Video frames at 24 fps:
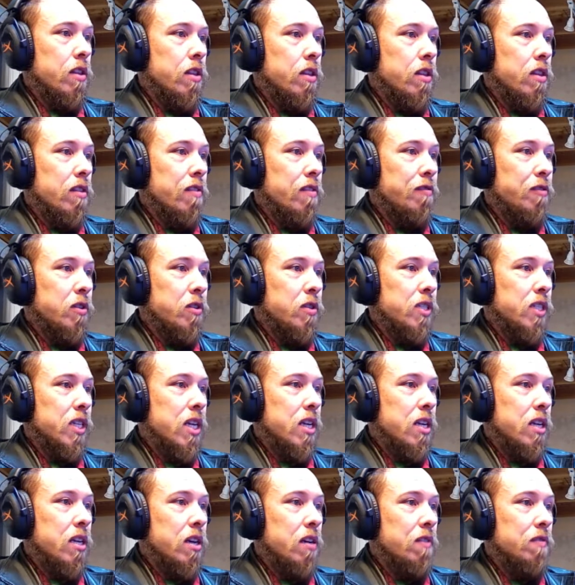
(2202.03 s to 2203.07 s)
first
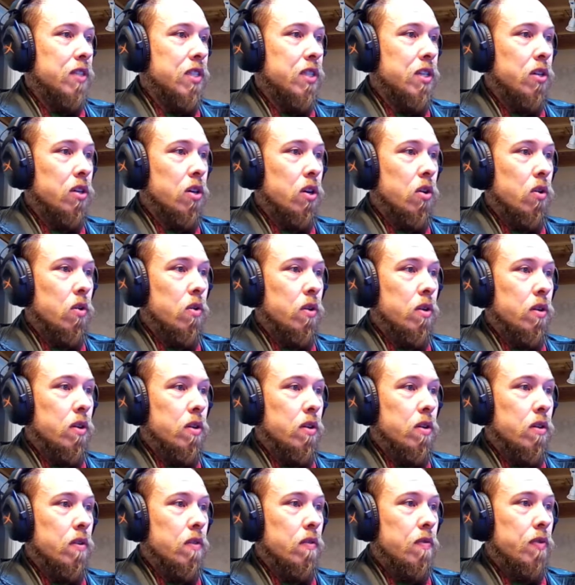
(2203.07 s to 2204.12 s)
in of 0,
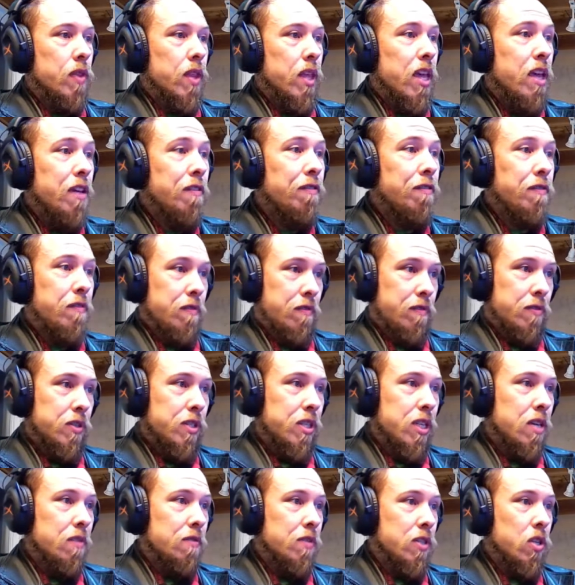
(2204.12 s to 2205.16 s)
if first
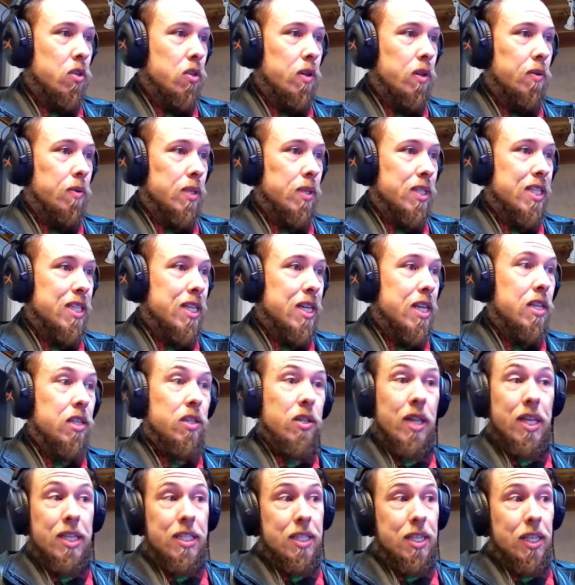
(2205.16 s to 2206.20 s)
in of 0 equals D, so
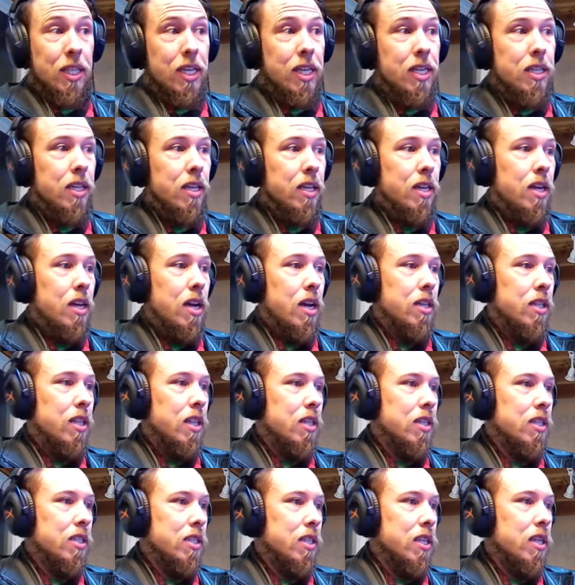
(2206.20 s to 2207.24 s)
that's delete, and then
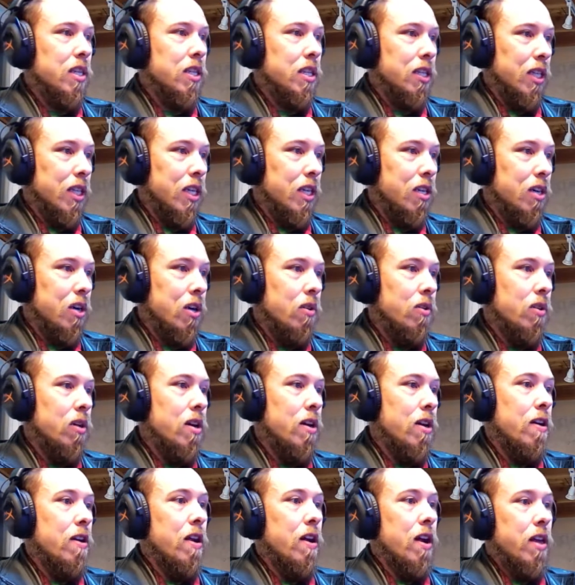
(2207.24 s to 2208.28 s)
this is the delete code.
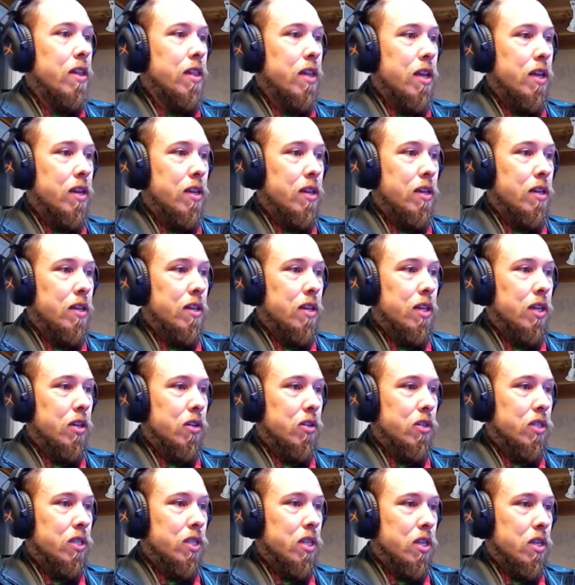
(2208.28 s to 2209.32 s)
And then
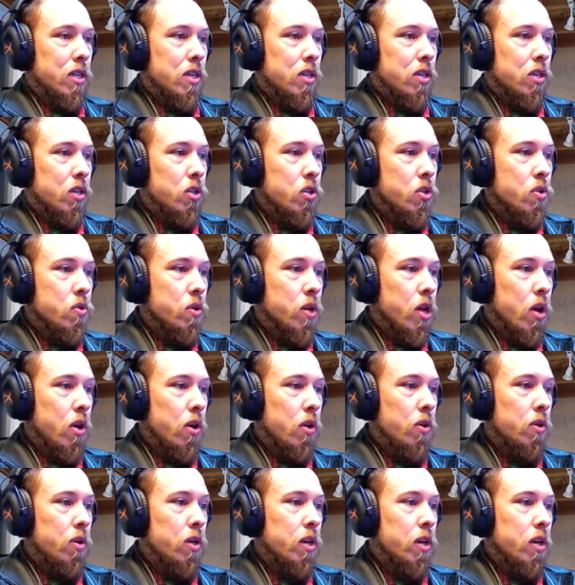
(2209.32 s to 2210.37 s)
here's the new
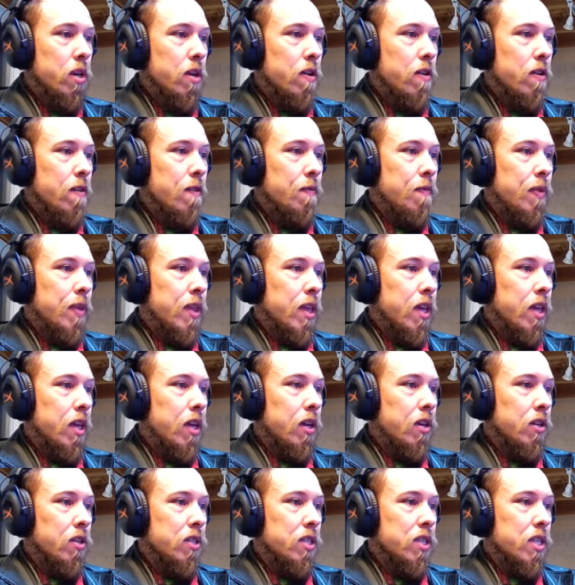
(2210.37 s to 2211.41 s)
code,
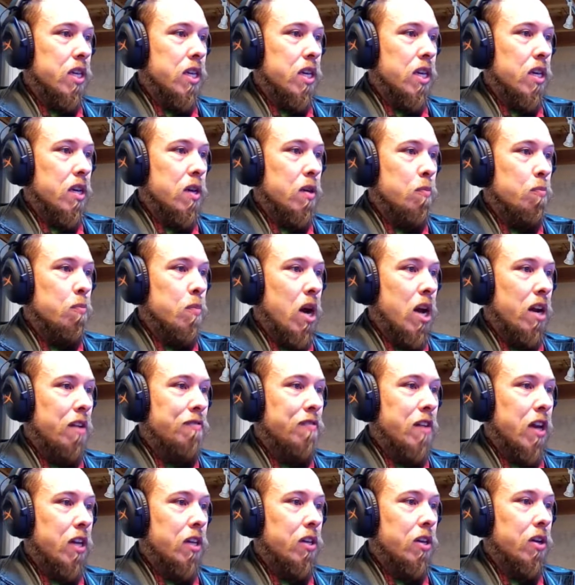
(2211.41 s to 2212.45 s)
here's the
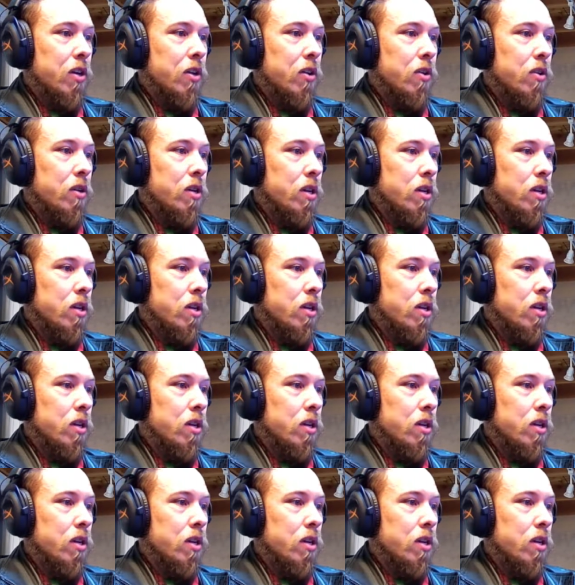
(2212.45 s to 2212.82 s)
modify code,